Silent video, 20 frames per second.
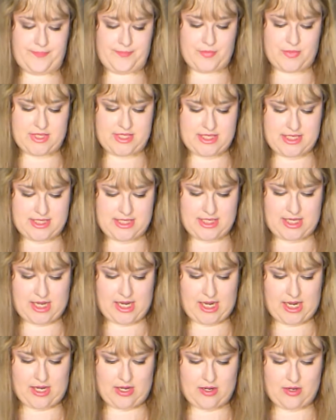let's
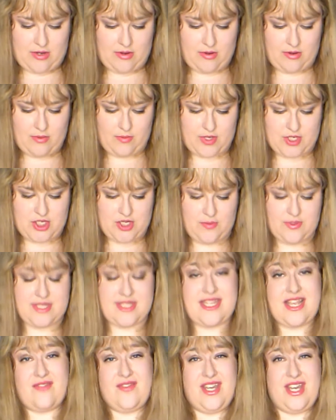see, when she was
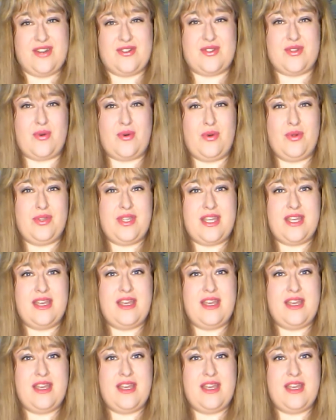some years old,